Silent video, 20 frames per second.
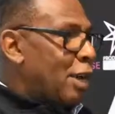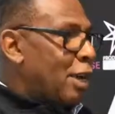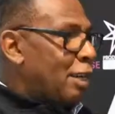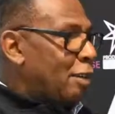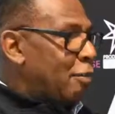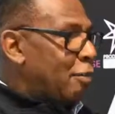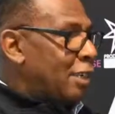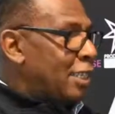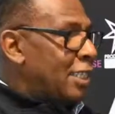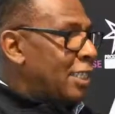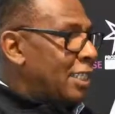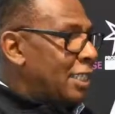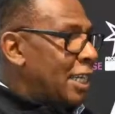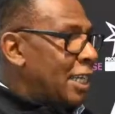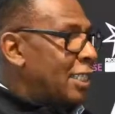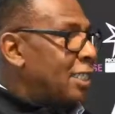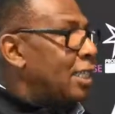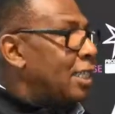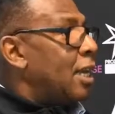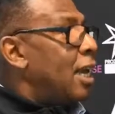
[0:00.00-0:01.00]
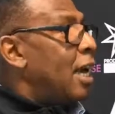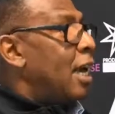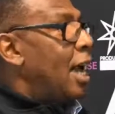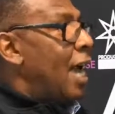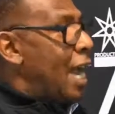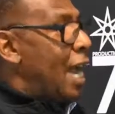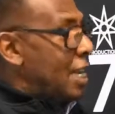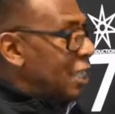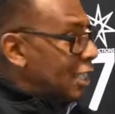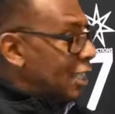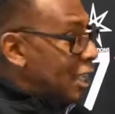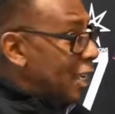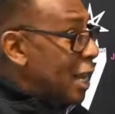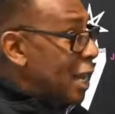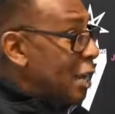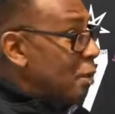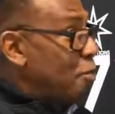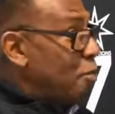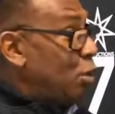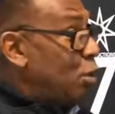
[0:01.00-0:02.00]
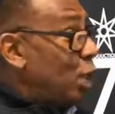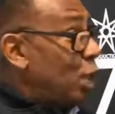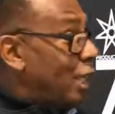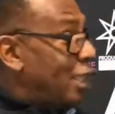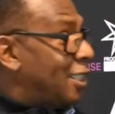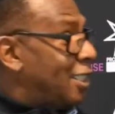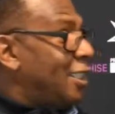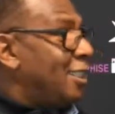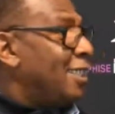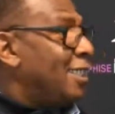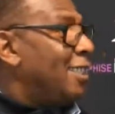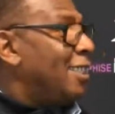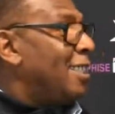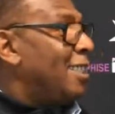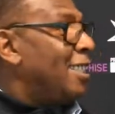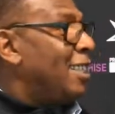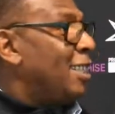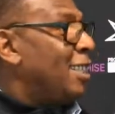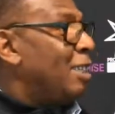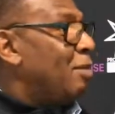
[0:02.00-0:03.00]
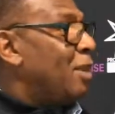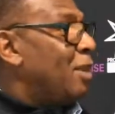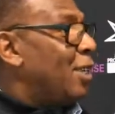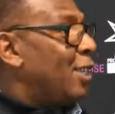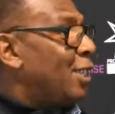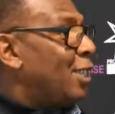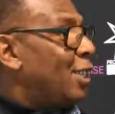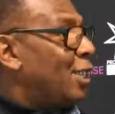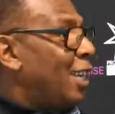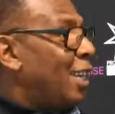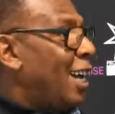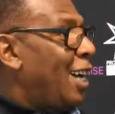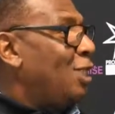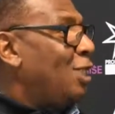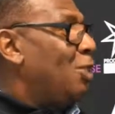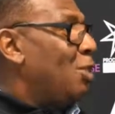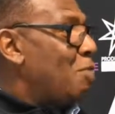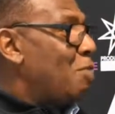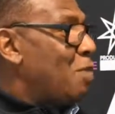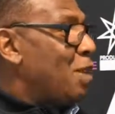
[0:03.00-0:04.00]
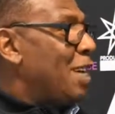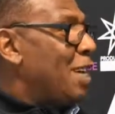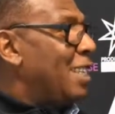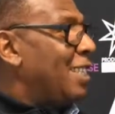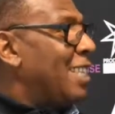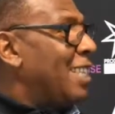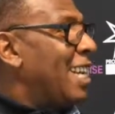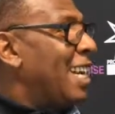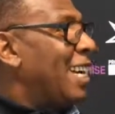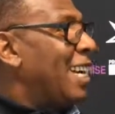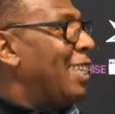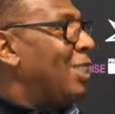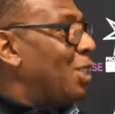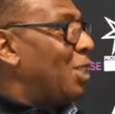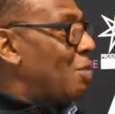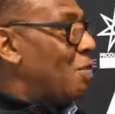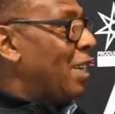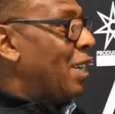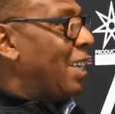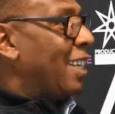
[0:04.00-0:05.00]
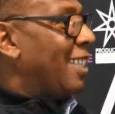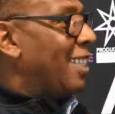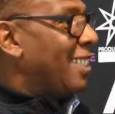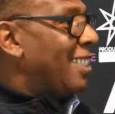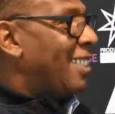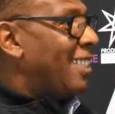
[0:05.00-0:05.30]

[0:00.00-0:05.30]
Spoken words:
the fitness test, hence the name Bullet. Because on the 100 metres and 800 metres,